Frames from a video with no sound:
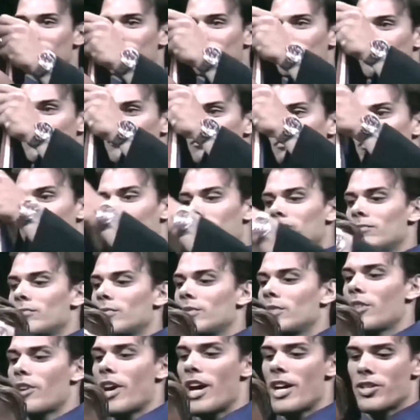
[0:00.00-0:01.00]
Jay Cutler
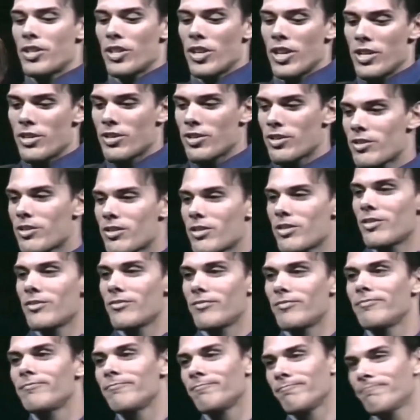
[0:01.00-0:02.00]
receives the silver
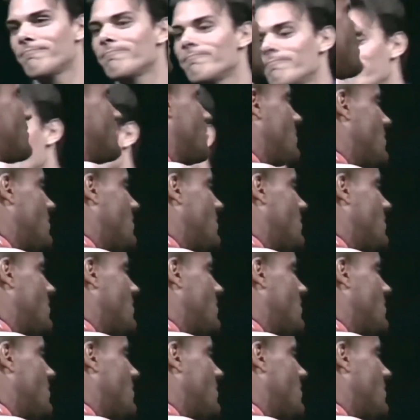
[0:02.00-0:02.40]
medallion,